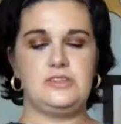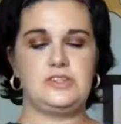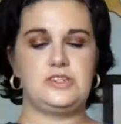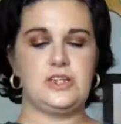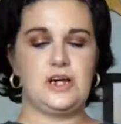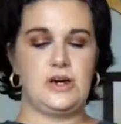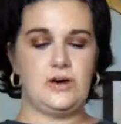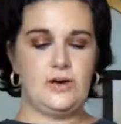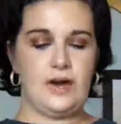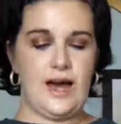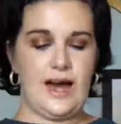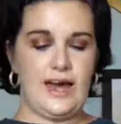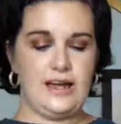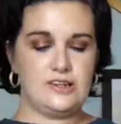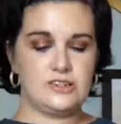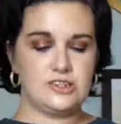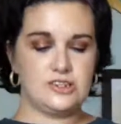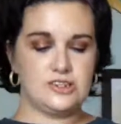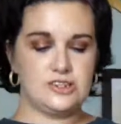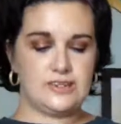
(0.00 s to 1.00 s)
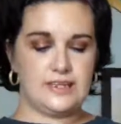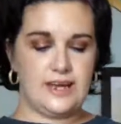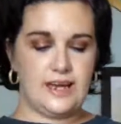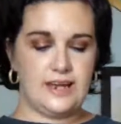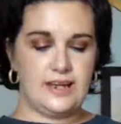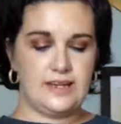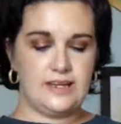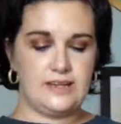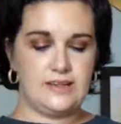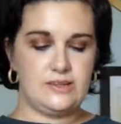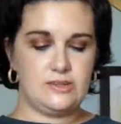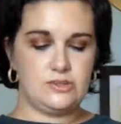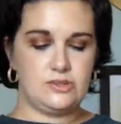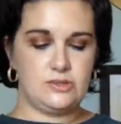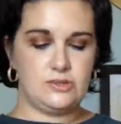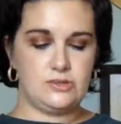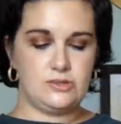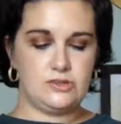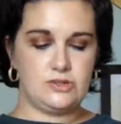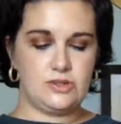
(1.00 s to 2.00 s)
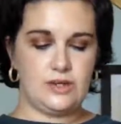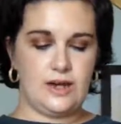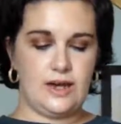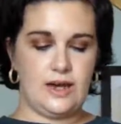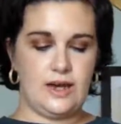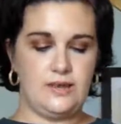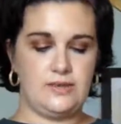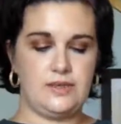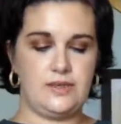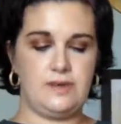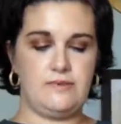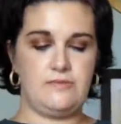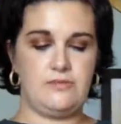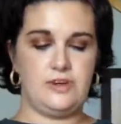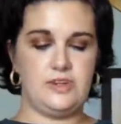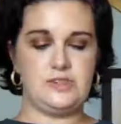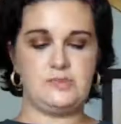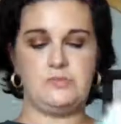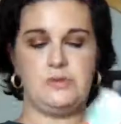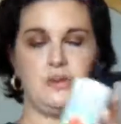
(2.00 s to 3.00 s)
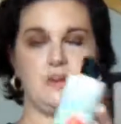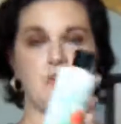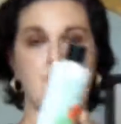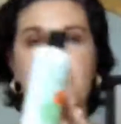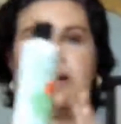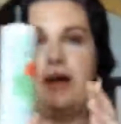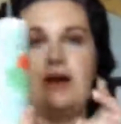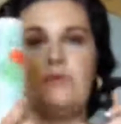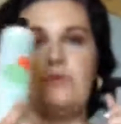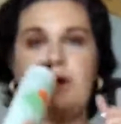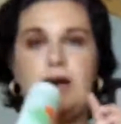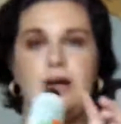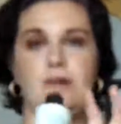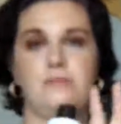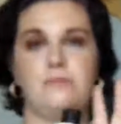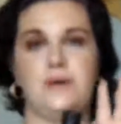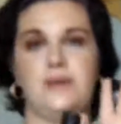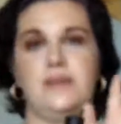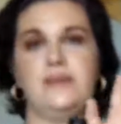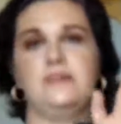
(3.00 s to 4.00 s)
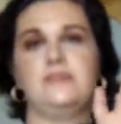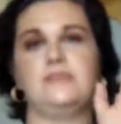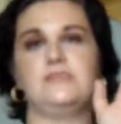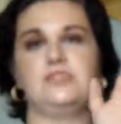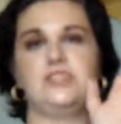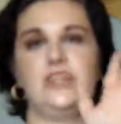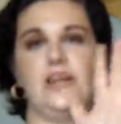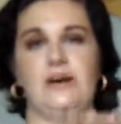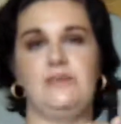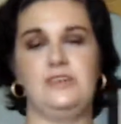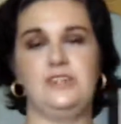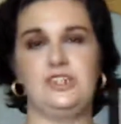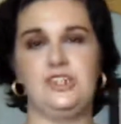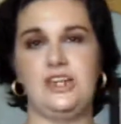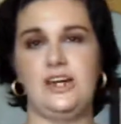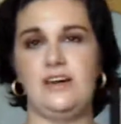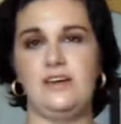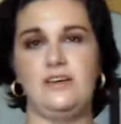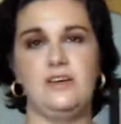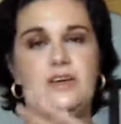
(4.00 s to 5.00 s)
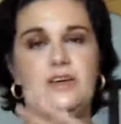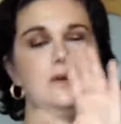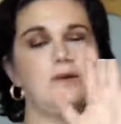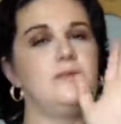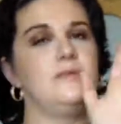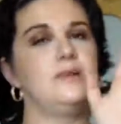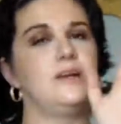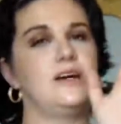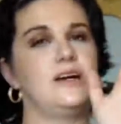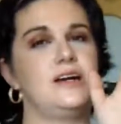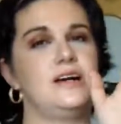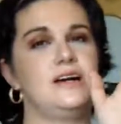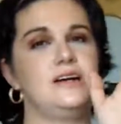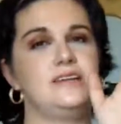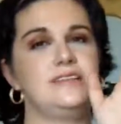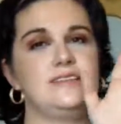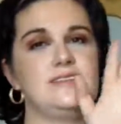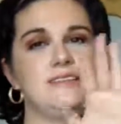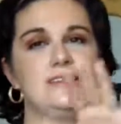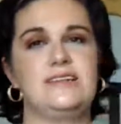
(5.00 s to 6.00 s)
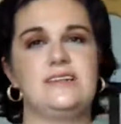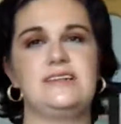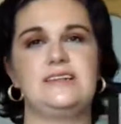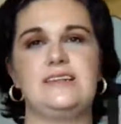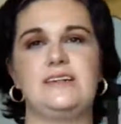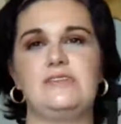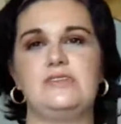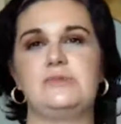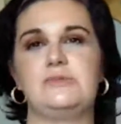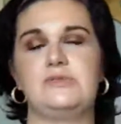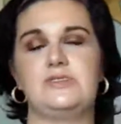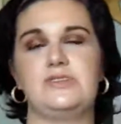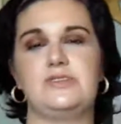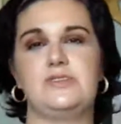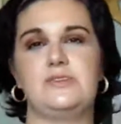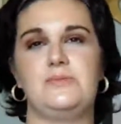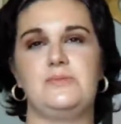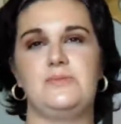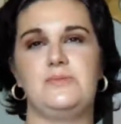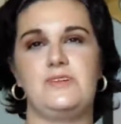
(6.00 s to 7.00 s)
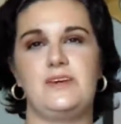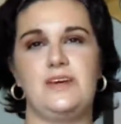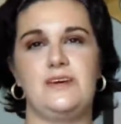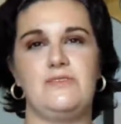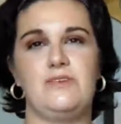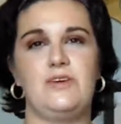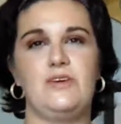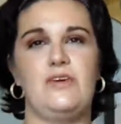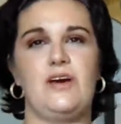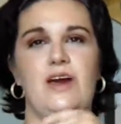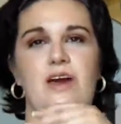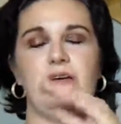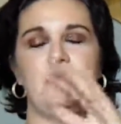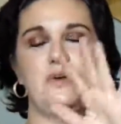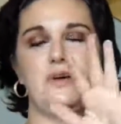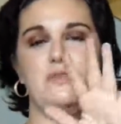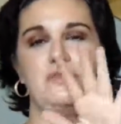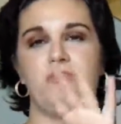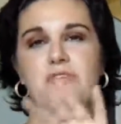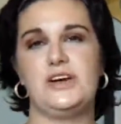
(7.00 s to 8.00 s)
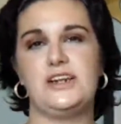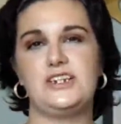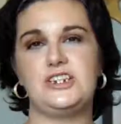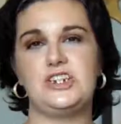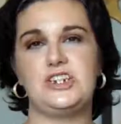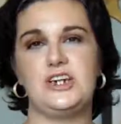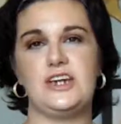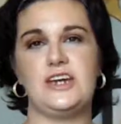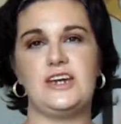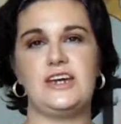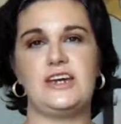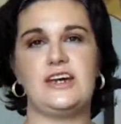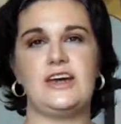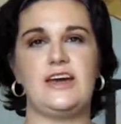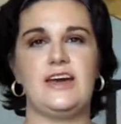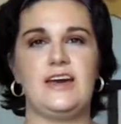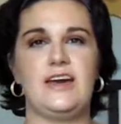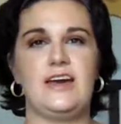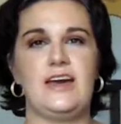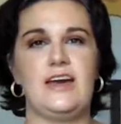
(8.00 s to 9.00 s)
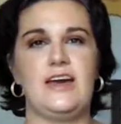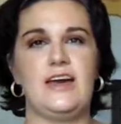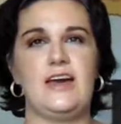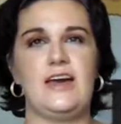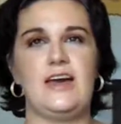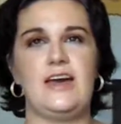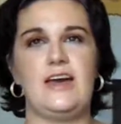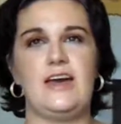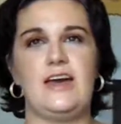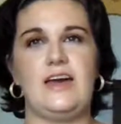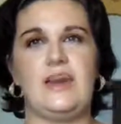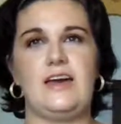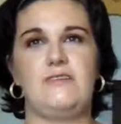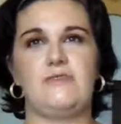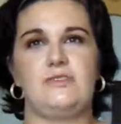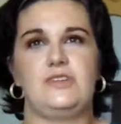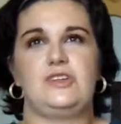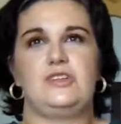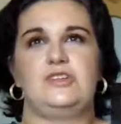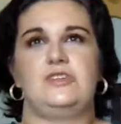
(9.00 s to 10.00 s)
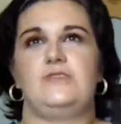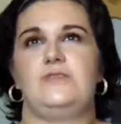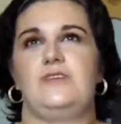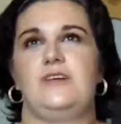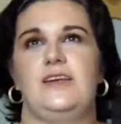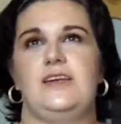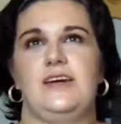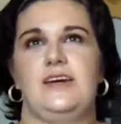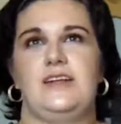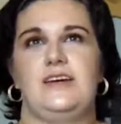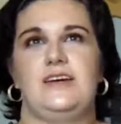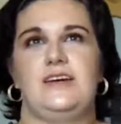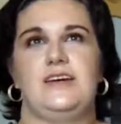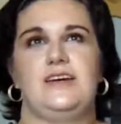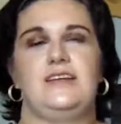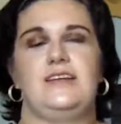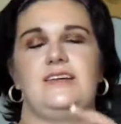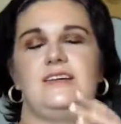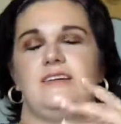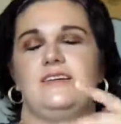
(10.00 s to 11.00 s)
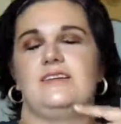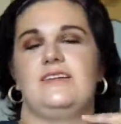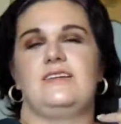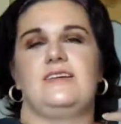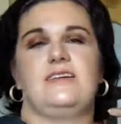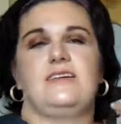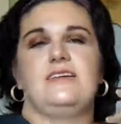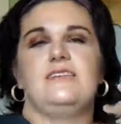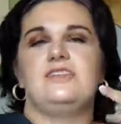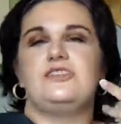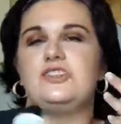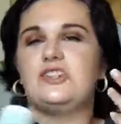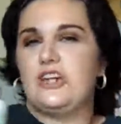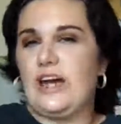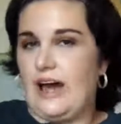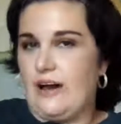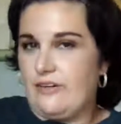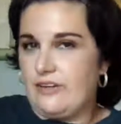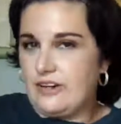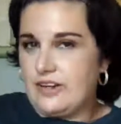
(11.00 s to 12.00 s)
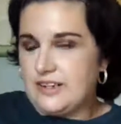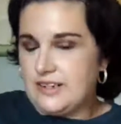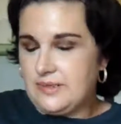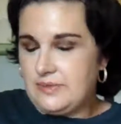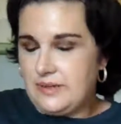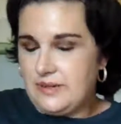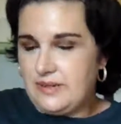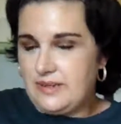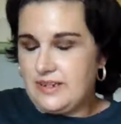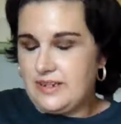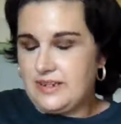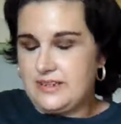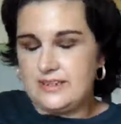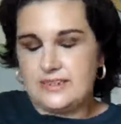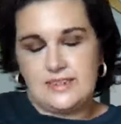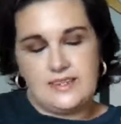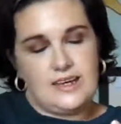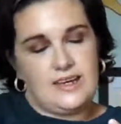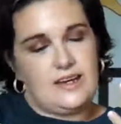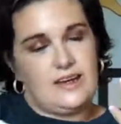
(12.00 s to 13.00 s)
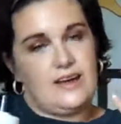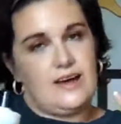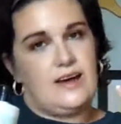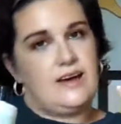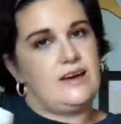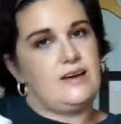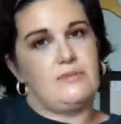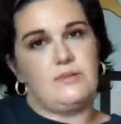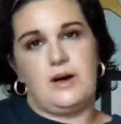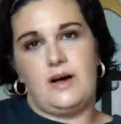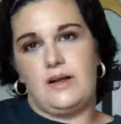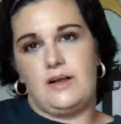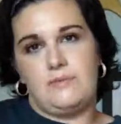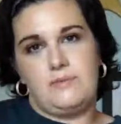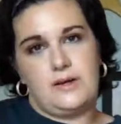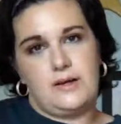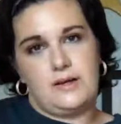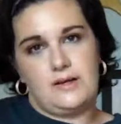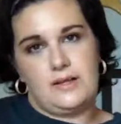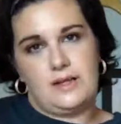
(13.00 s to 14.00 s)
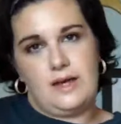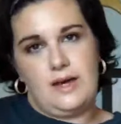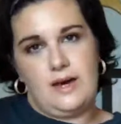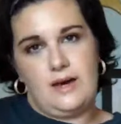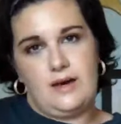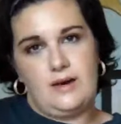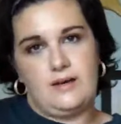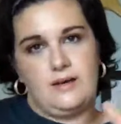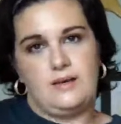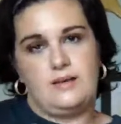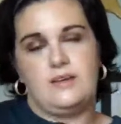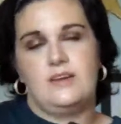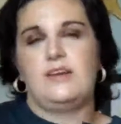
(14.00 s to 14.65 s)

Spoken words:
So I decided to try the Fresh Bergamot and Wild Mint Shower Gel because it says that it was supposed to give you a refreshing and rejuvenated shower experience, and I am all about that.